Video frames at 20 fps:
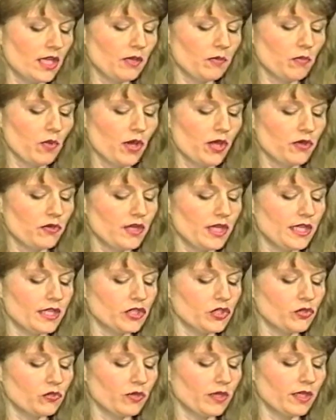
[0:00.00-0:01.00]
in modern
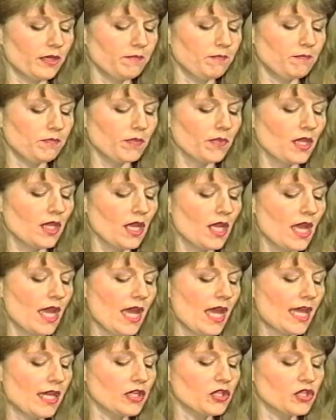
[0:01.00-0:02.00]
history,
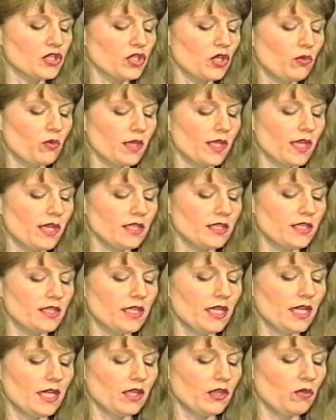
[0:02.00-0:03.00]
and is so again
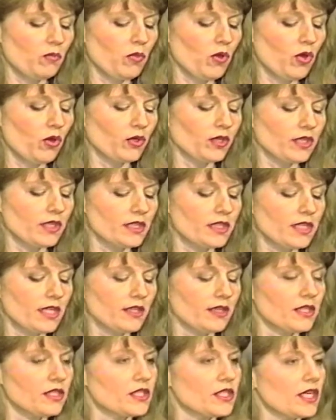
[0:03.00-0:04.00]
today in the Balkans
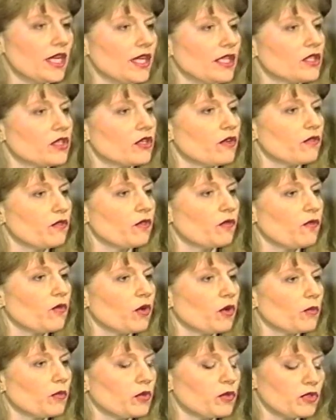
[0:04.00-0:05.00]
and the states of the
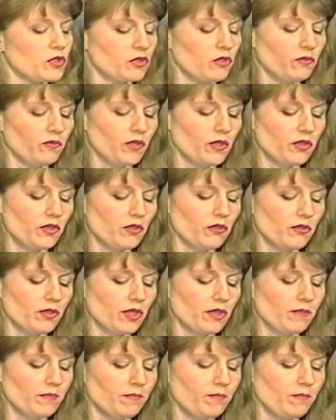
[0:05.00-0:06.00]
former Soviet
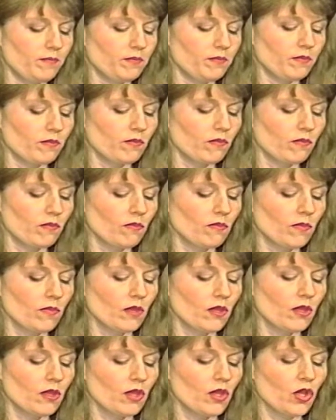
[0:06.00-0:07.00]
Union.
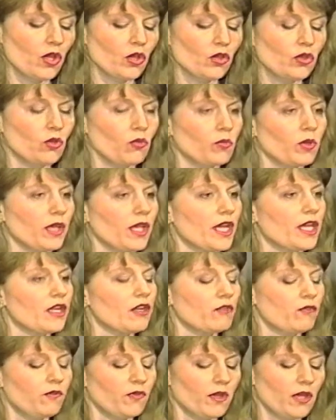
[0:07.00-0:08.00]
The
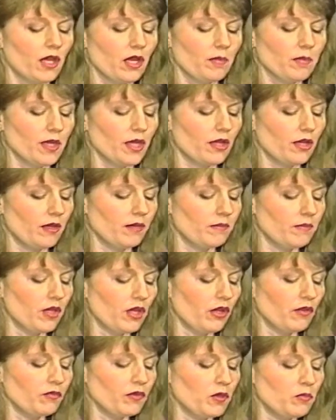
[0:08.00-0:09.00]
related phenomena
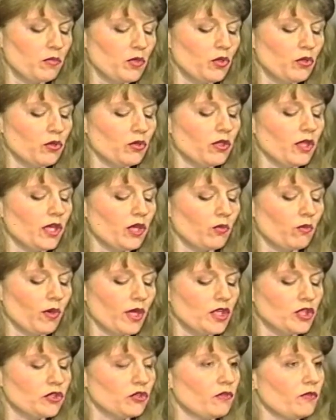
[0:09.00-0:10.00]
of communal and
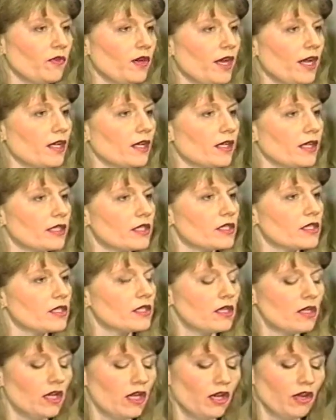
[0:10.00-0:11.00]
racial
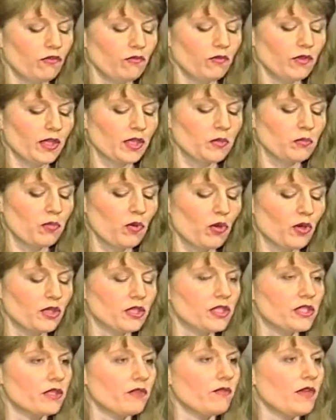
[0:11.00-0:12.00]
violence afflict
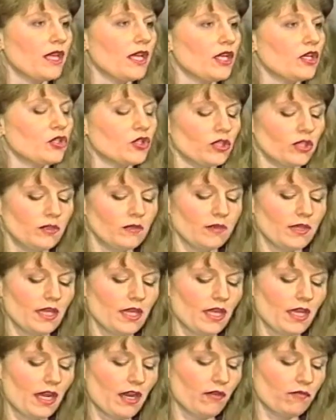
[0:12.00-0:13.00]
parts of Asia
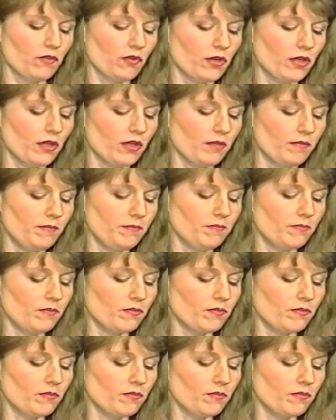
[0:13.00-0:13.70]
and Africa.